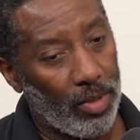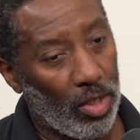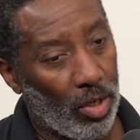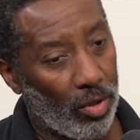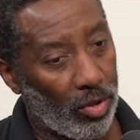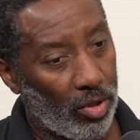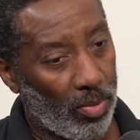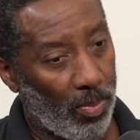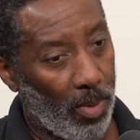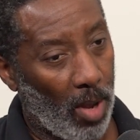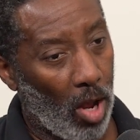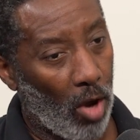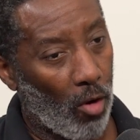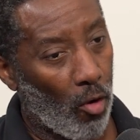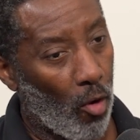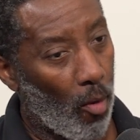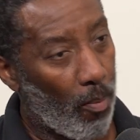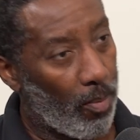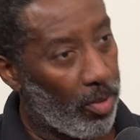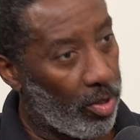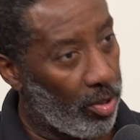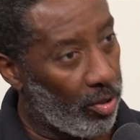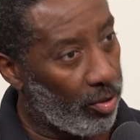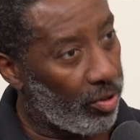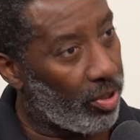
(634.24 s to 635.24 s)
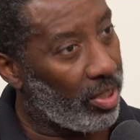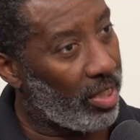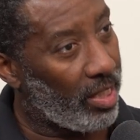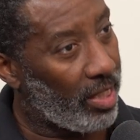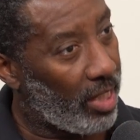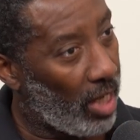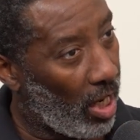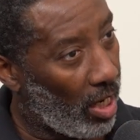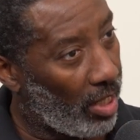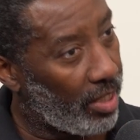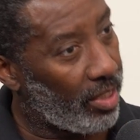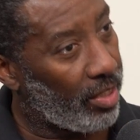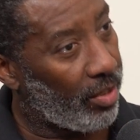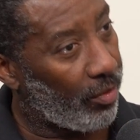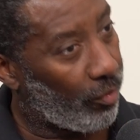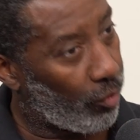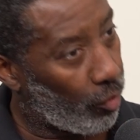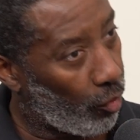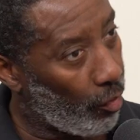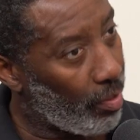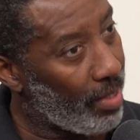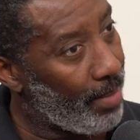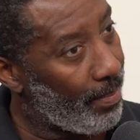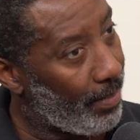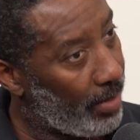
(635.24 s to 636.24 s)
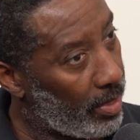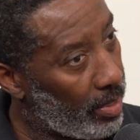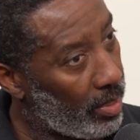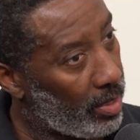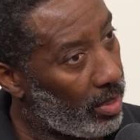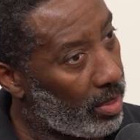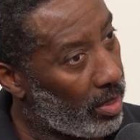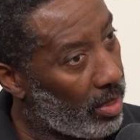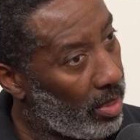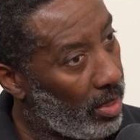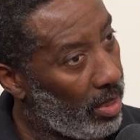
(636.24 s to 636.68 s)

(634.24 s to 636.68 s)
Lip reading: spa or beauty kind of treatment.